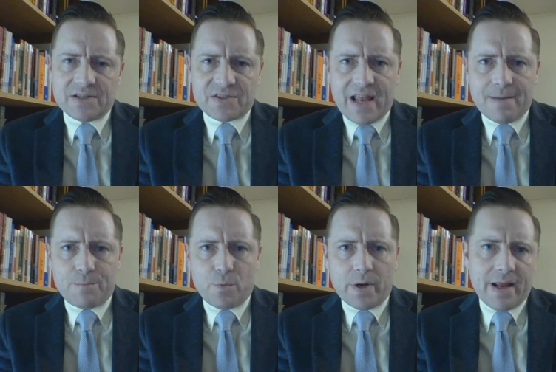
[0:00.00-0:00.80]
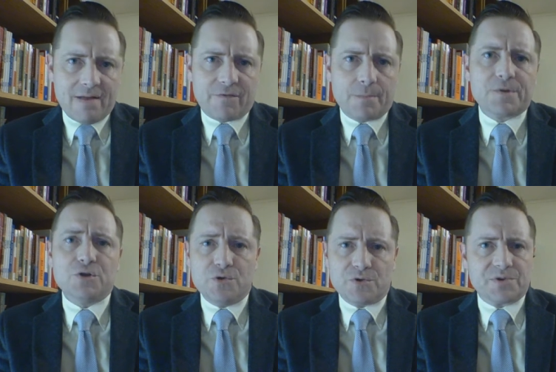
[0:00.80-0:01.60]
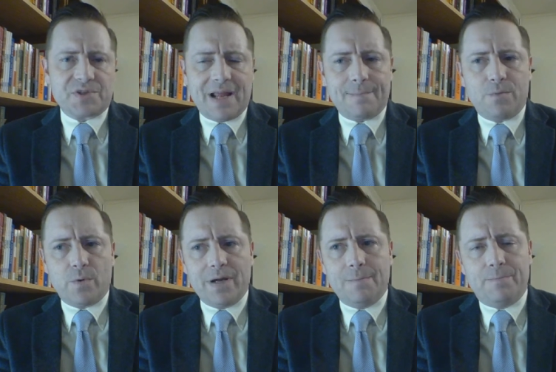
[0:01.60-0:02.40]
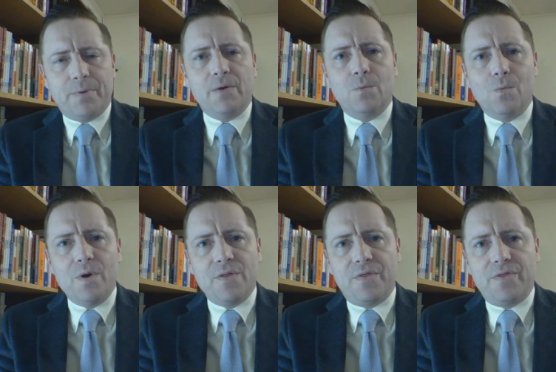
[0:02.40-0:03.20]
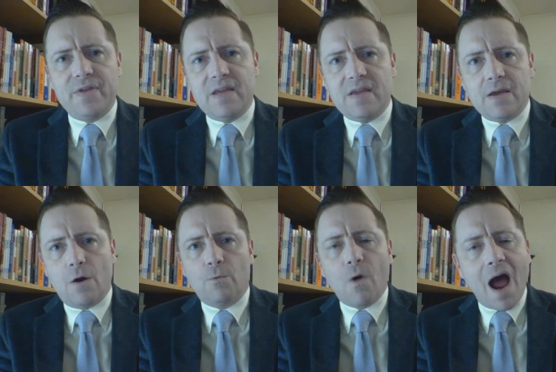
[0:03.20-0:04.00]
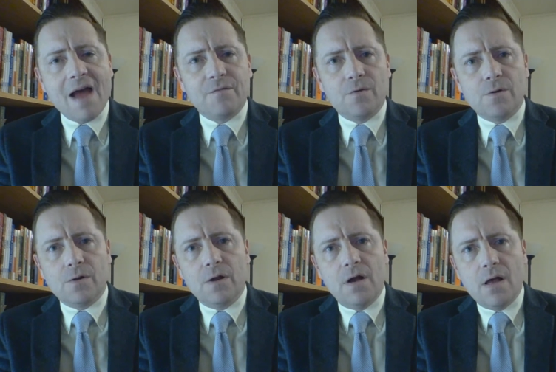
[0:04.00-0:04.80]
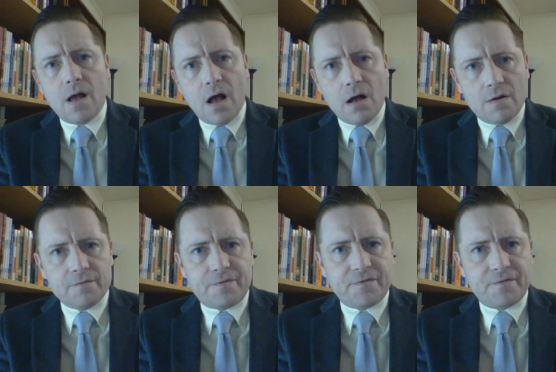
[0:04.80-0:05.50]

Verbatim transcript: standpoint and from a user standpoint. But with the arrival of